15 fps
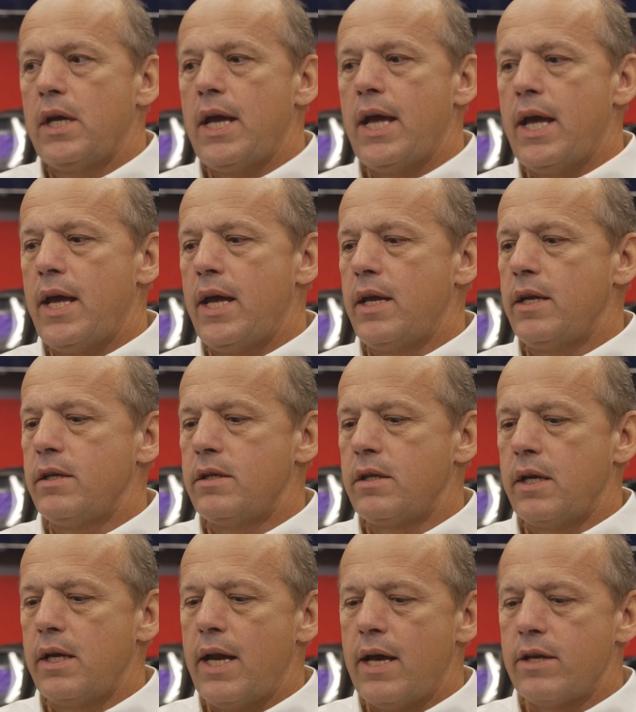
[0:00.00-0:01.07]
and
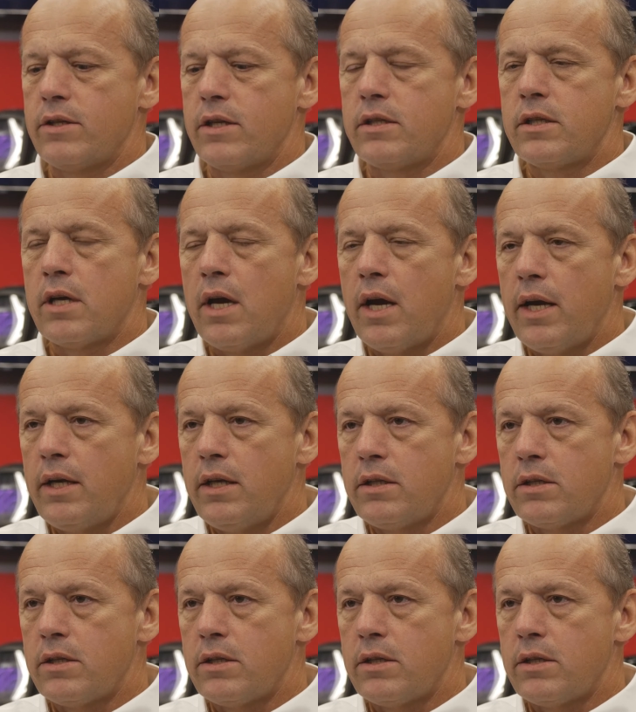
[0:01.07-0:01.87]
it has a tiny,